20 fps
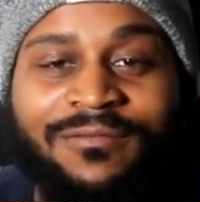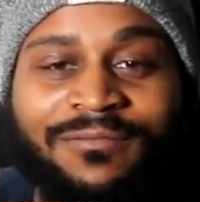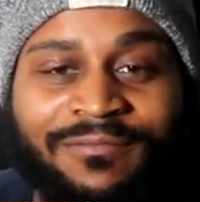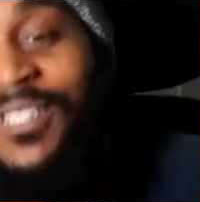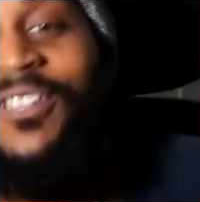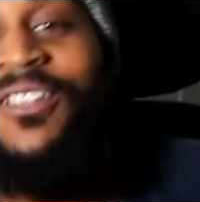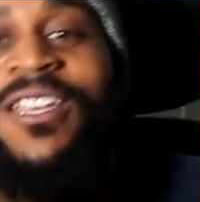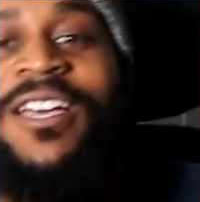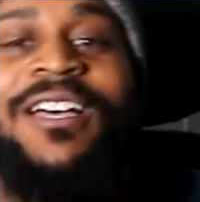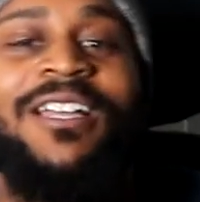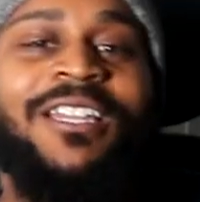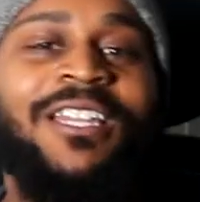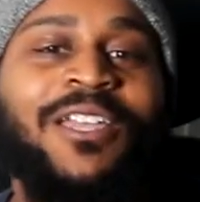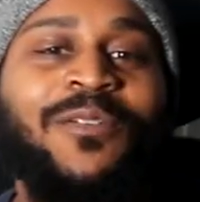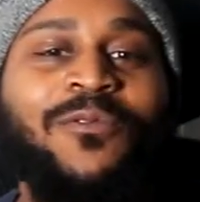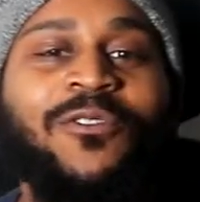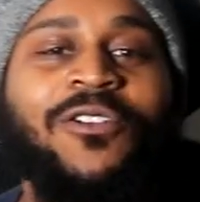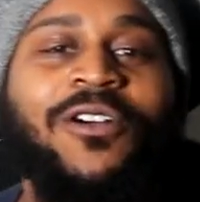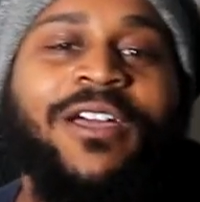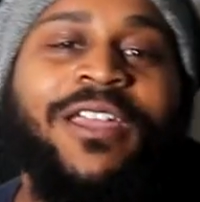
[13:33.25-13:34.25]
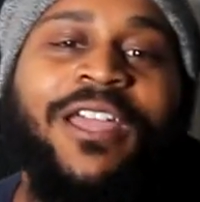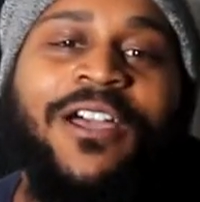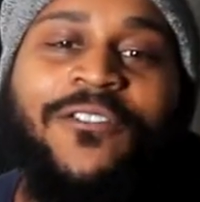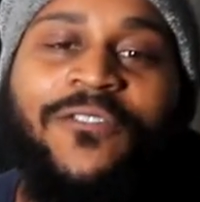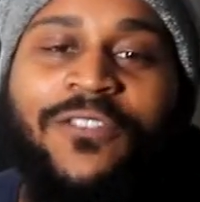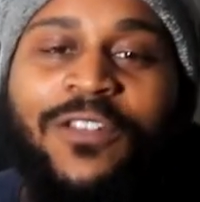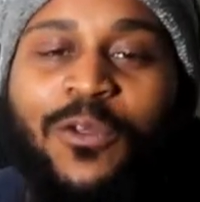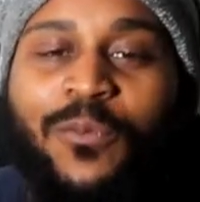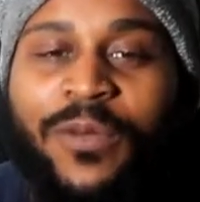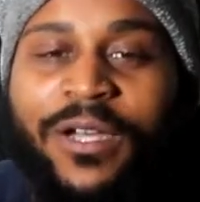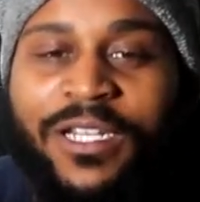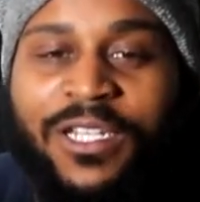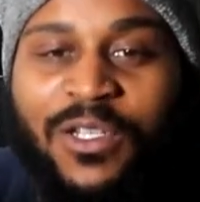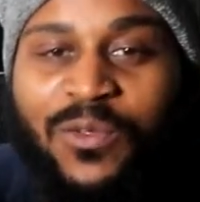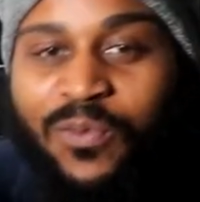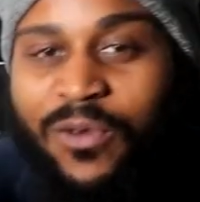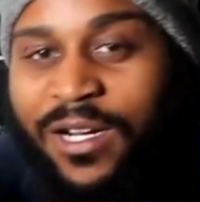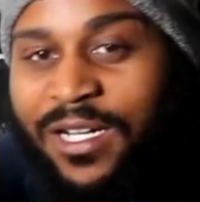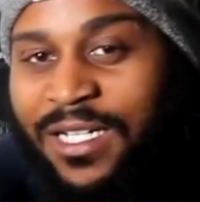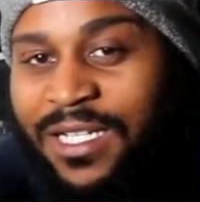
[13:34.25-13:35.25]
So yeah, let me know how y'all feeling about
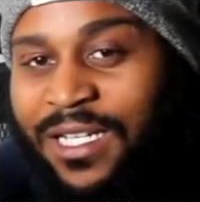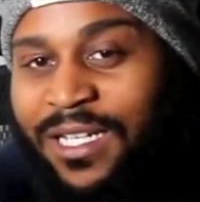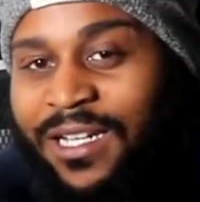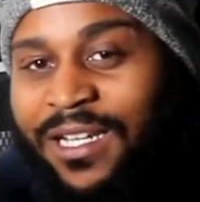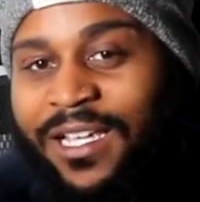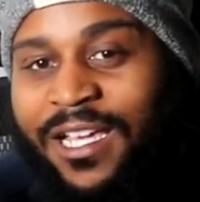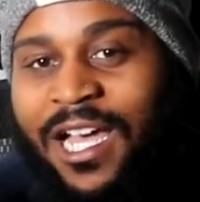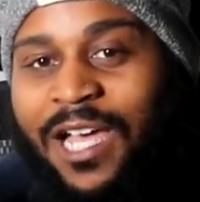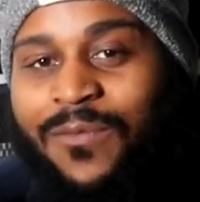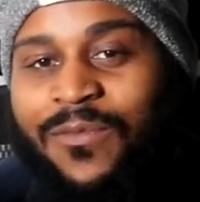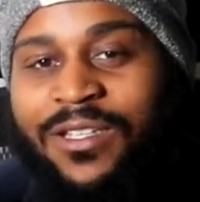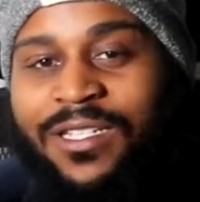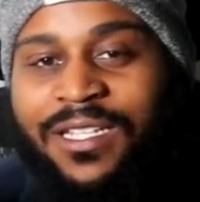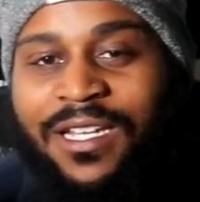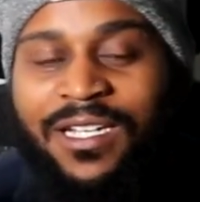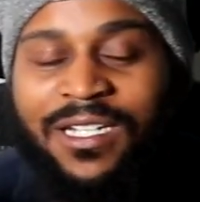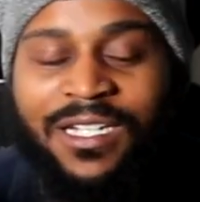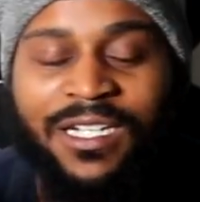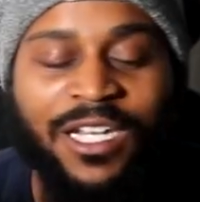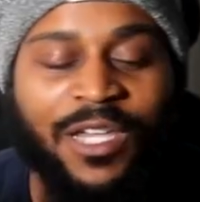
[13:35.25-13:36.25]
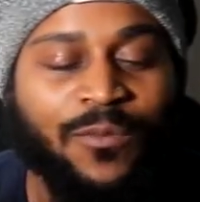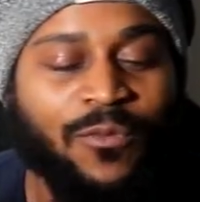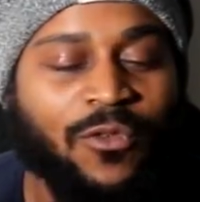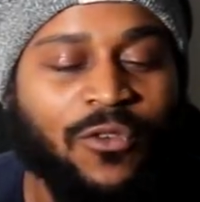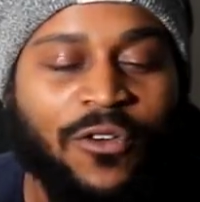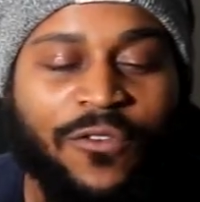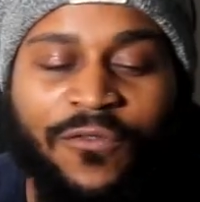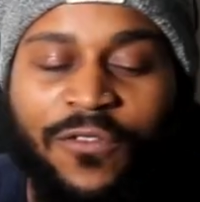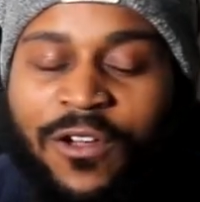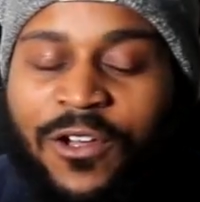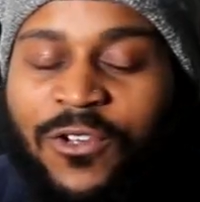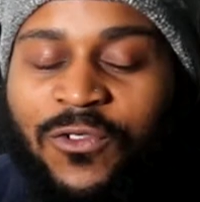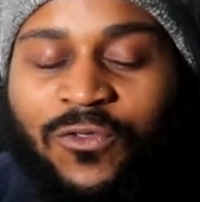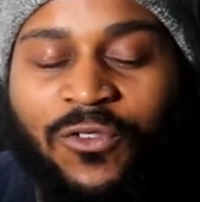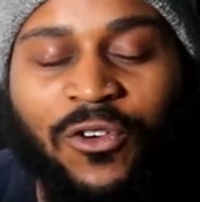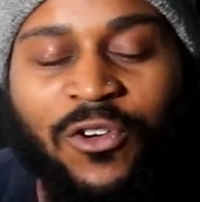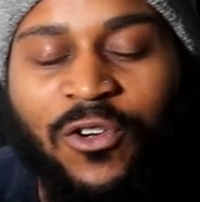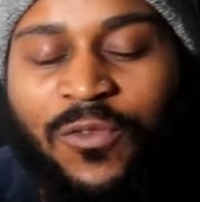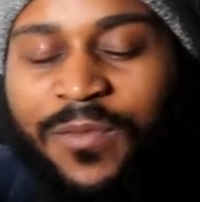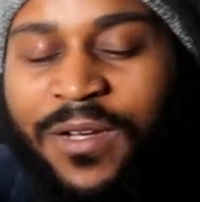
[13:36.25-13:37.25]
this project in the comment section. Let me know if I was
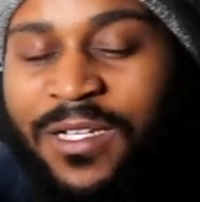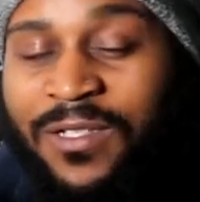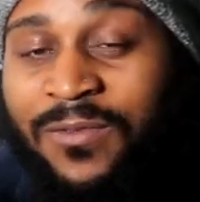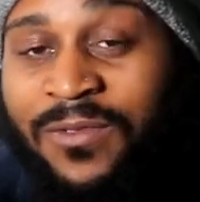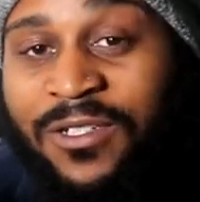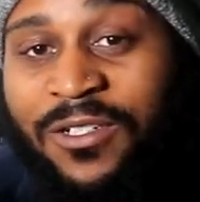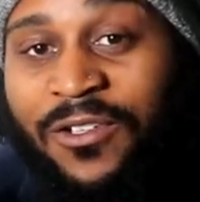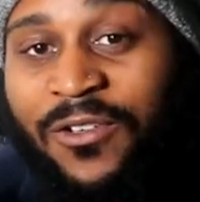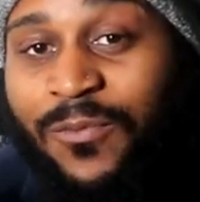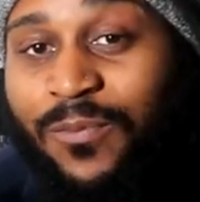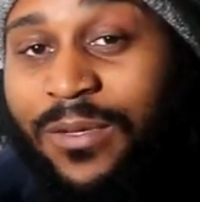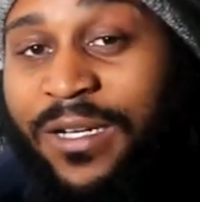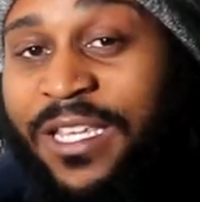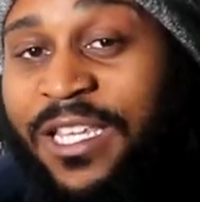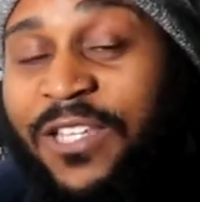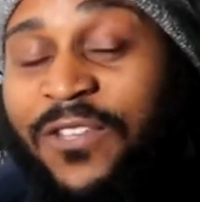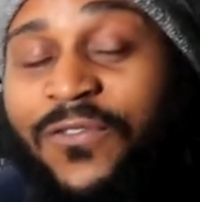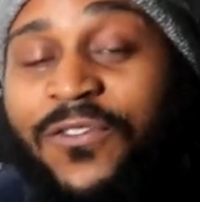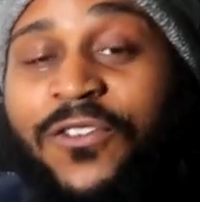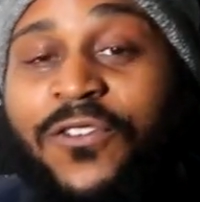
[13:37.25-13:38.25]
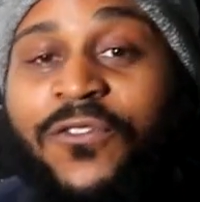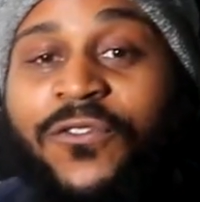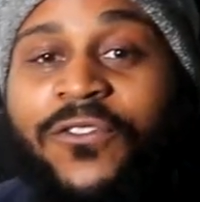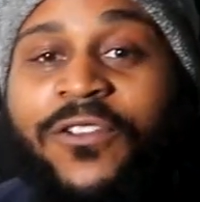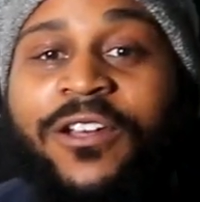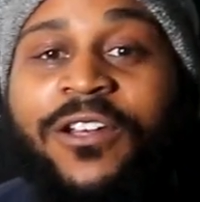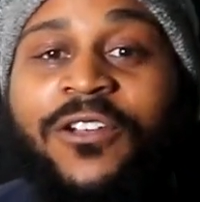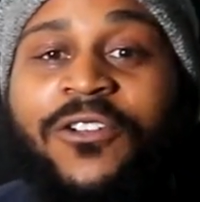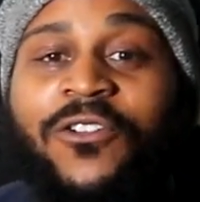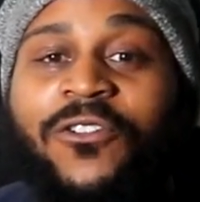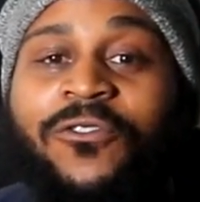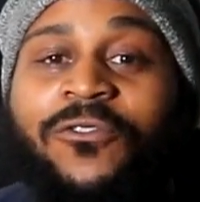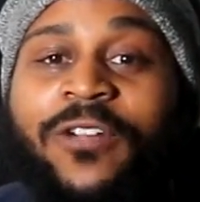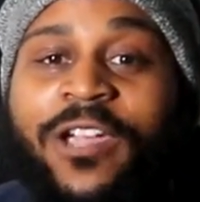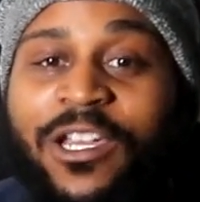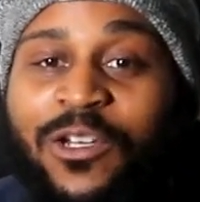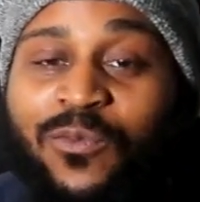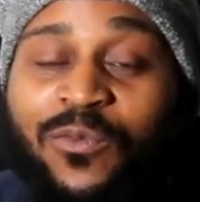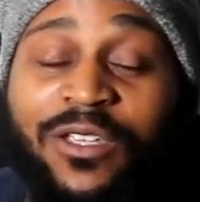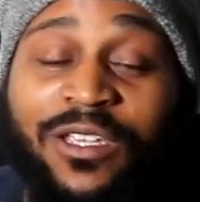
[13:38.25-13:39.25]
wrong about some stuff. Please feel free to
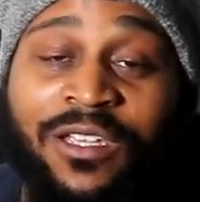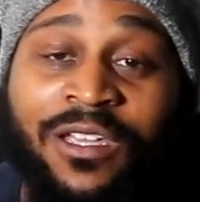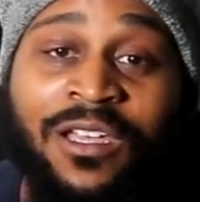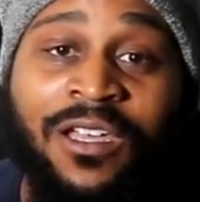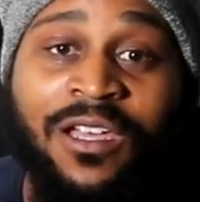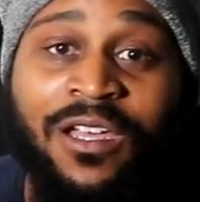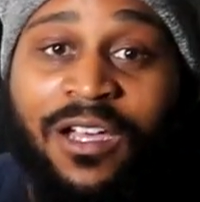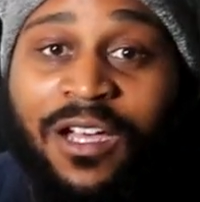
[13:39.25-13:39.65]
correct me.